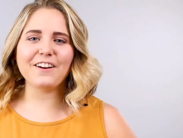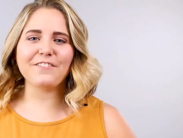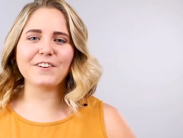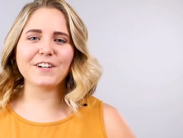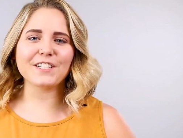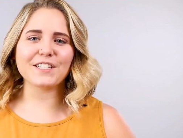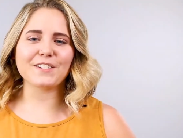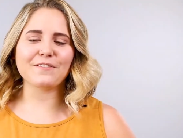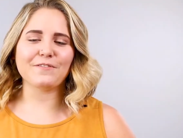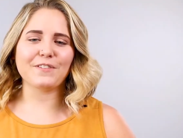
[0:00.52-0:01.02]
Hi
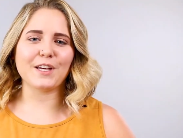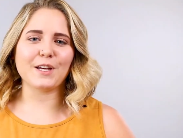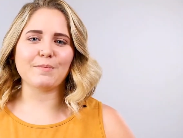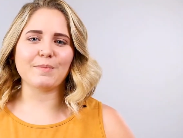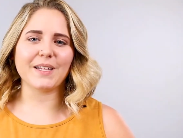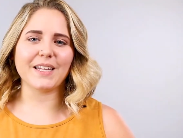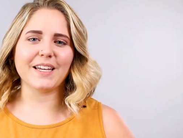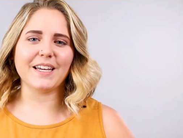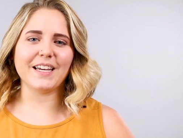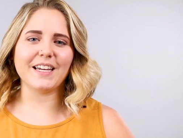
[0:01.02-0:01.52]
friends and
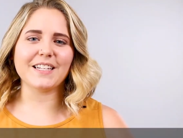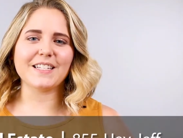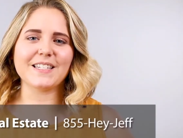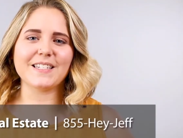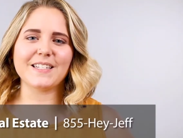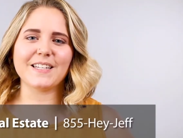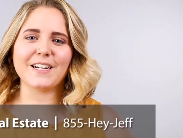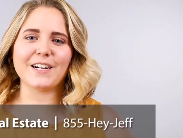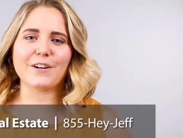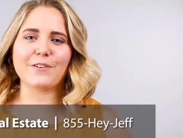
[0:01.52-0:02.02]
family, it's
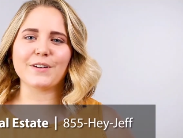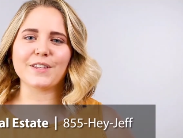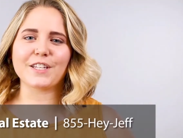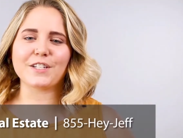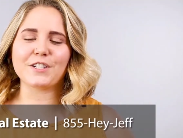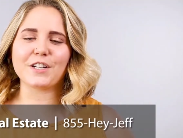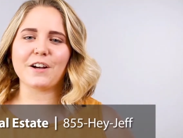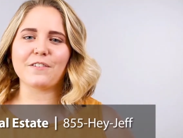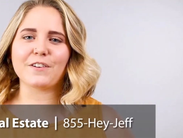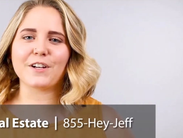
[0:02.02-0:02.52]
Sierra with
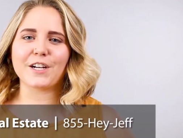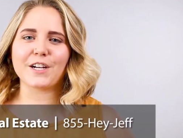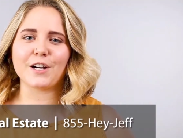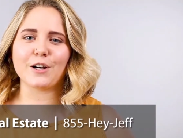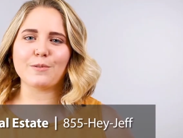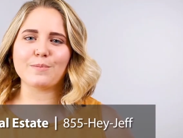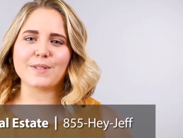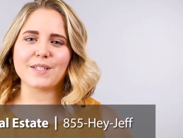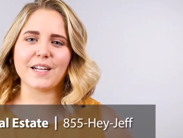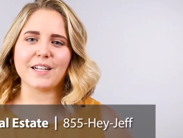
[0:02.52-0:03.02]
the Jeff Cook
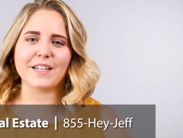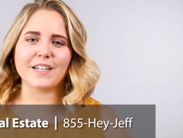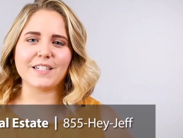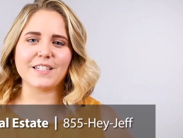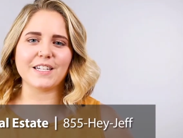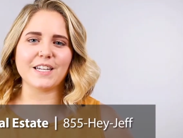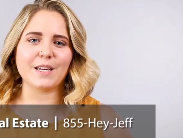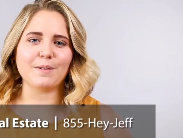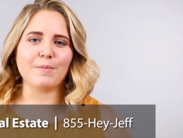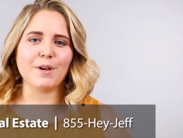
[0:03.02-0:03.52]
Home Selling
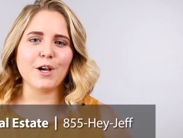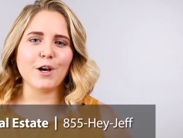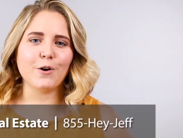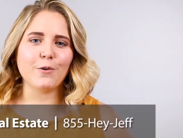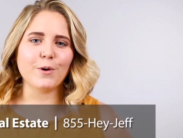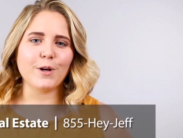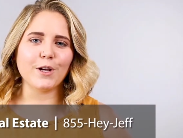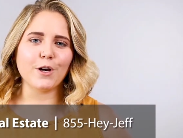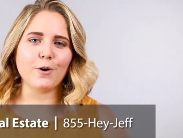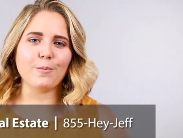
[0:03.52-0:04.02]
Team.
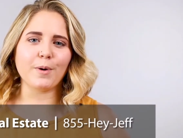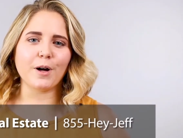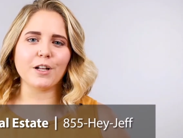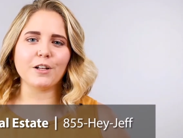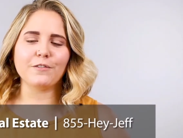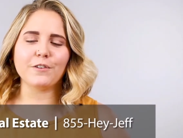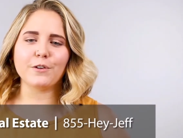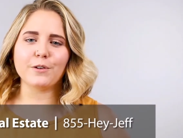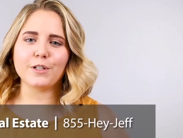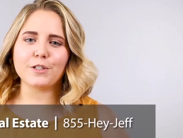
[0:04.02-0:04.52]
We hope
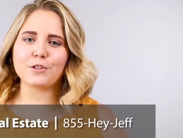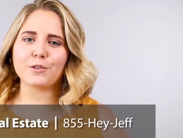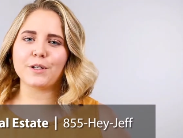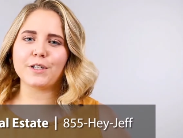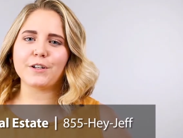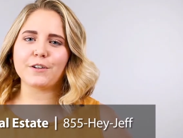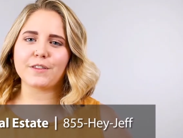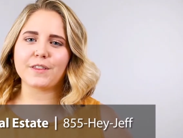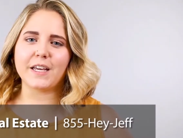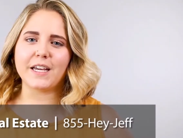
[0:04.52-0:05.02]
all of you
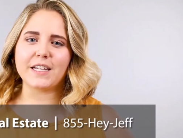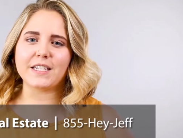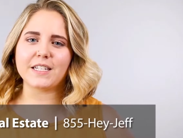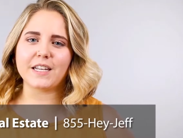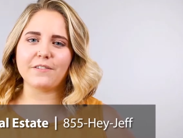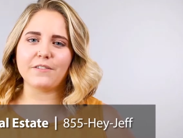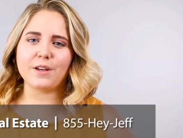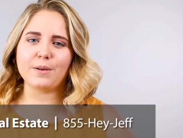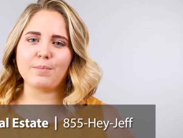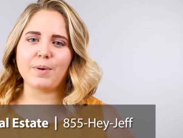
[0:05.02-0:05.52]
enjoyed your
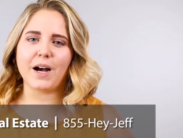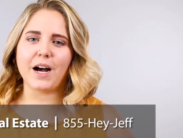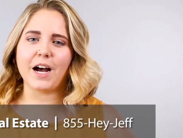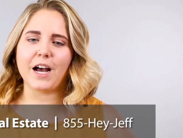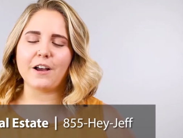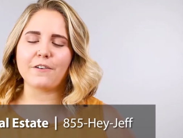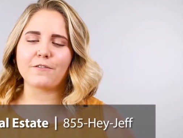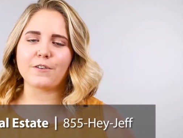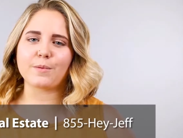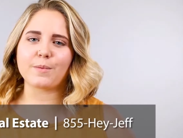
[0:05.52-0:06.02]
Thanksgiving
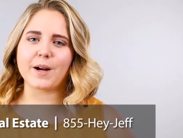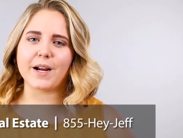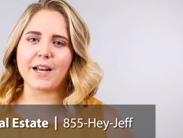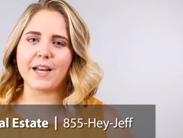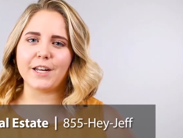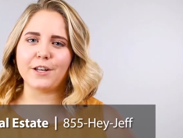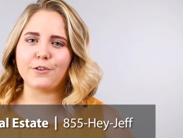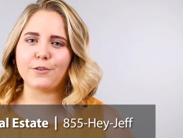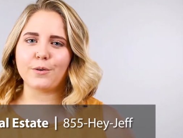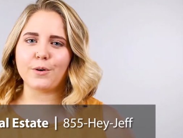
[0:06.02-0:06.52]
pie from our
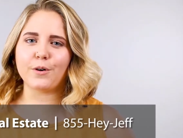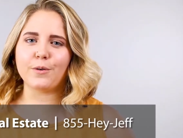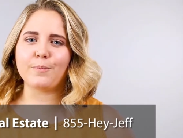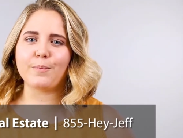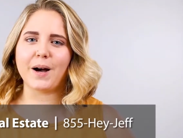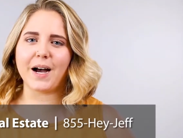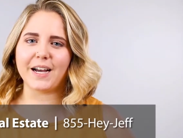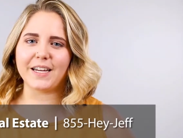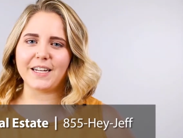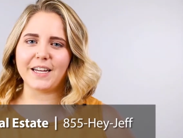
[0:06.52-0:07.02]
annual
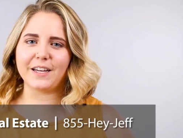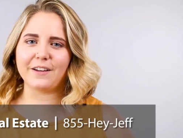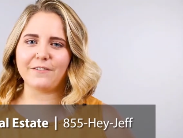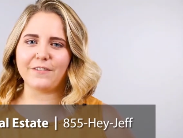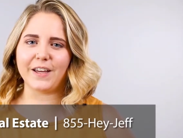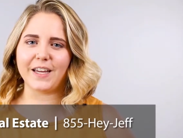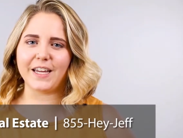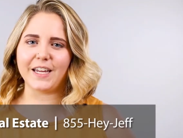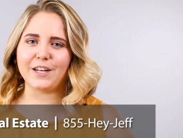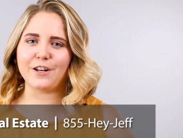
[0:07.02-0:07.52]
Pie Day
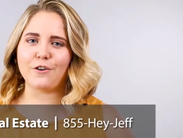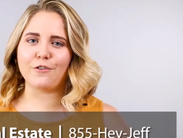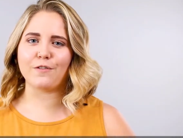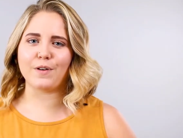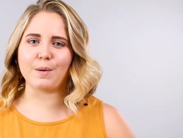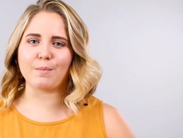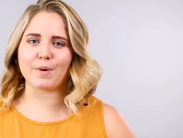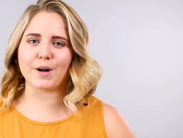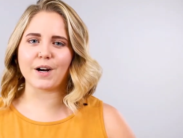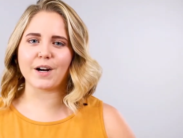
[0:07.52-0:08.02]
event in
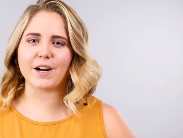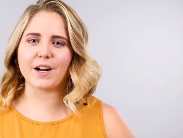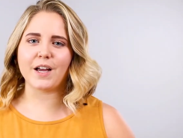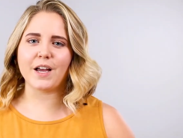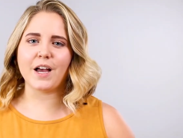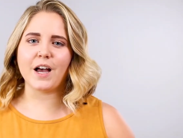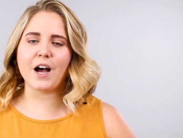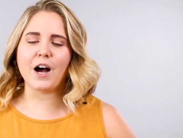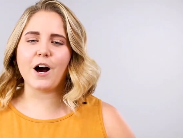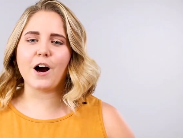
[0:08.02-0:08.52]
November.
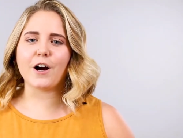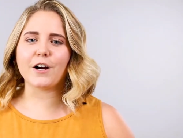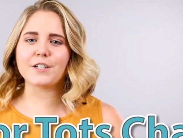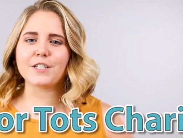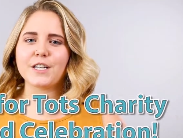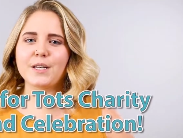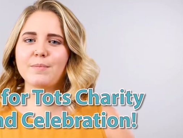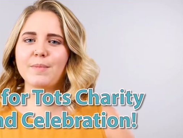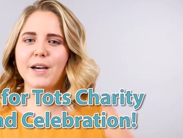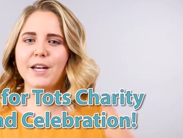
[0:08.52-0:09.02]
Our
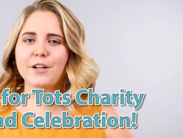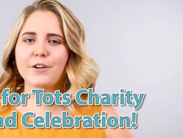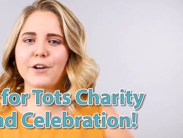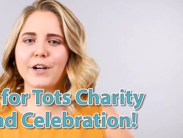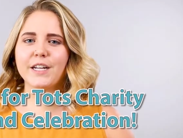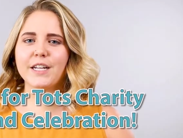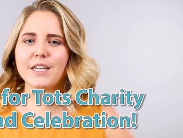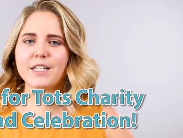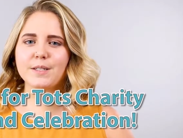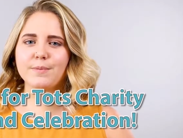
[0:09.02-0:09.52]
team had a
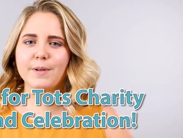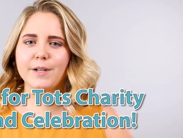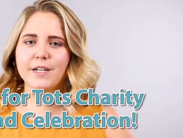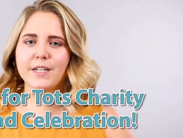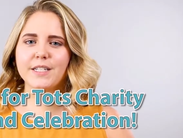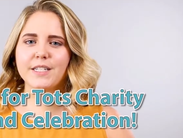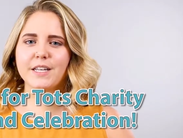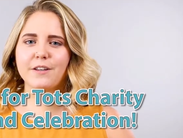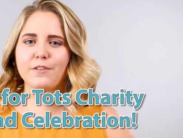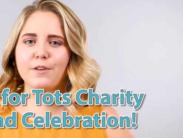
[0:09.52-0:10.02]
great
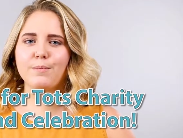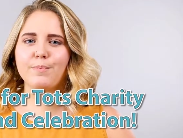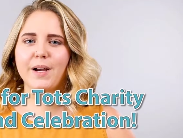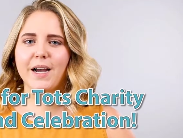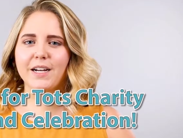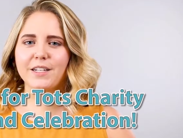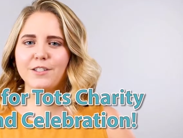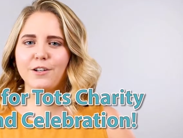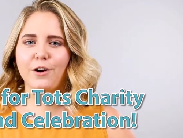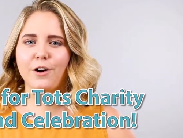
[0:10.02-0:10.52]
experience giving
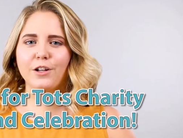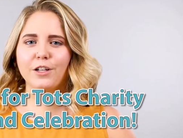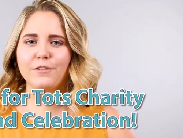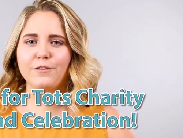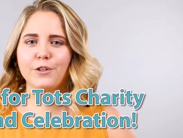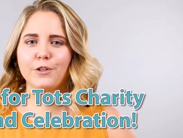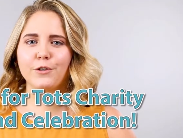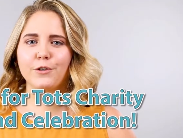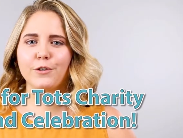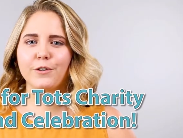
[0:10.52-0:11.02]
back to all
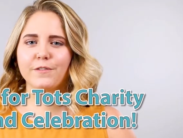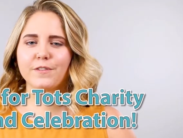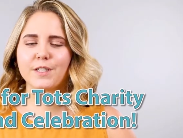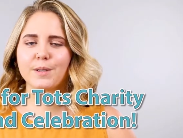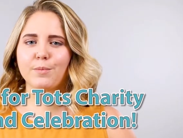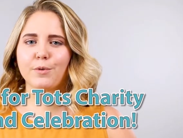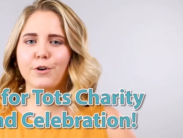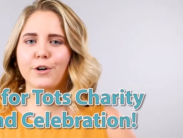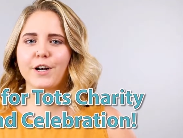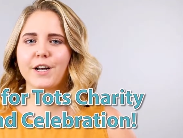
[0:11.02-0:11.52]
of you who have
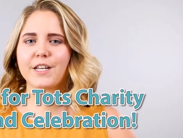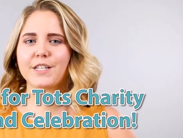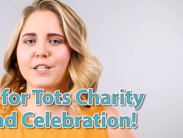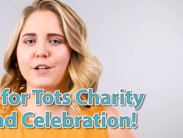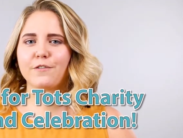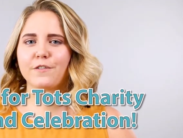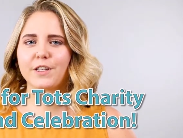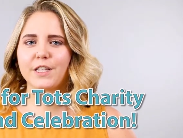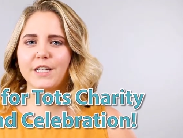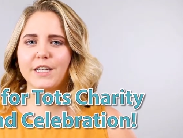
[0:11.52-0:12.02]
supported us
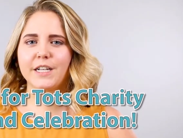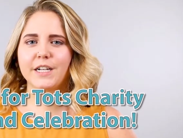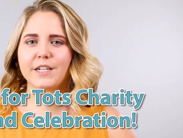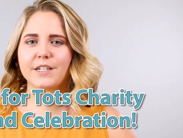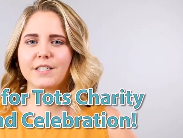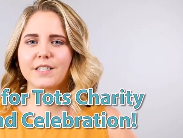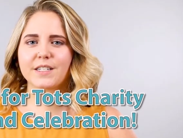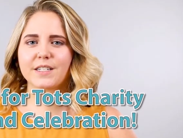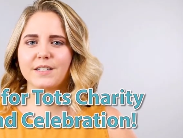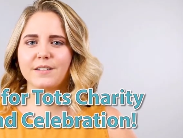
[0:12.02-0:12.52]
over the
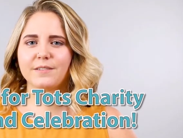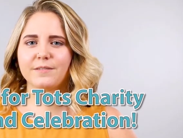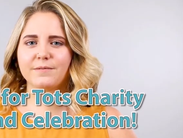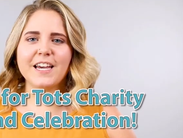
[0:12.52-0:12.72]
years.